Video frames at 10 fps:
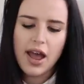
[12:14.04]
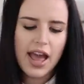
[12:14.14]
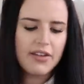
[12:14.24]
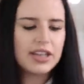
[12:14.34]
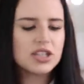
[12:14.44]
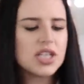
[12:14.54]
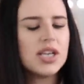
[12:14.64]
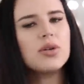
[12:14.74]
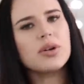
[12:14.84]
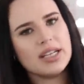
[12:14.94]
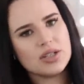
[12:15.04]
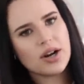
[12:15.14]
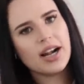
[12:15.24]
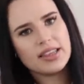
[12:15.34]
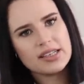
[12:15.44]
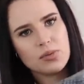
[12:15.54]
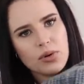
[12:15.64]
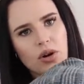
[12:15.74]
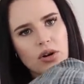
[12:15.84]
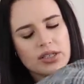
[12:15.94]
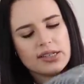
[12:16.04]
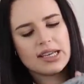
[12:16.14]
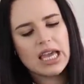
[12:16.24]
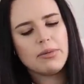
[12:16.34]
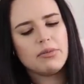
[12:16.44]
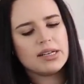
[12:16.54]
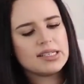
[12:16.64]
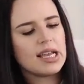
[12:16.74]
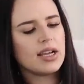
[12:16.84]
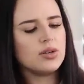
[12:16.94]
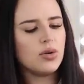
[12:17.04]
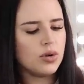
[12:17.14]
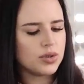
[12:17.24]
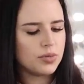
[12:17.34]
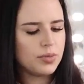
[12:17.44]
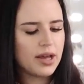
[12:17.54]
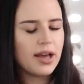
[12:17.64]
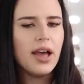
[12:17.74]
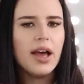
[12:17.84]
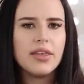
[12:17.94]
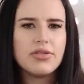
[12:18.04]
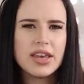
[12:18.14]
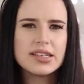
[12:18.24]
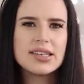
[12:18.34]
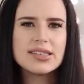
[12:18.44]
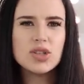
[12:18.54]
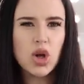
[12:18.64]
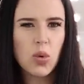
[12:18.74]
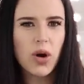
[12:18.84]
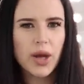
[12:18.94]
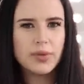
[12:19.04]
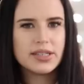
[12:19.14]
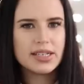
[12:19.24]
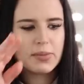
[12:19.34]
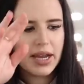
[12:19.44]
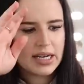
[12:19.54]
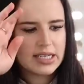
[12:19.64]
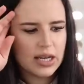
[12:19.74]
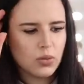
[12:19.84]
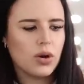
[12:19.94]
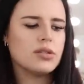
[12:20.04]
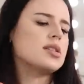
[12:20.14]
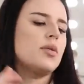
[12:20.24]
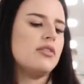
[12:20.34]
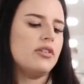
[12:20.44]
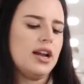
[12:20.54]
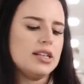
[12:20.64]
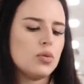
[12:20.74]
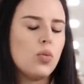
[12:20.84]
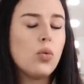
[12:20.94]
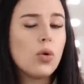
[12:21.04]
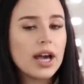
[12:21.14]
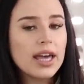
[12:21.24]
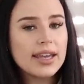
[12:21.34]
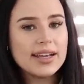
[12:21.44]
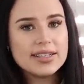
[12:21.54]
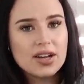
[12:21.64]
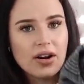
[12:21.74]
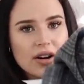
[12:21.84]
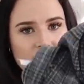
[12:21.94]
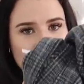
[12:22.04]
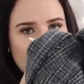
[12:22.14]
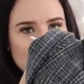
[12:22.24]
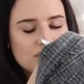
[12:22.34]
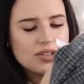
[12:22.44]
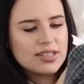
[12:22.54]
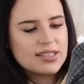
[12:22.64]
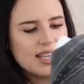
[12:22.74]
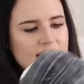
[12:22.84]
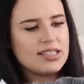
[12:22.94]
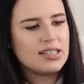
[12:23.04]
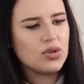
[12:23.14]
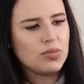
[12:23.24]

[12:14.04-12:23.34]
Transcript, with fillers: I have actually already tried this one on because it came in my second order, but this is not what I was expecting whatsoever. It's way darker. As you can see, this is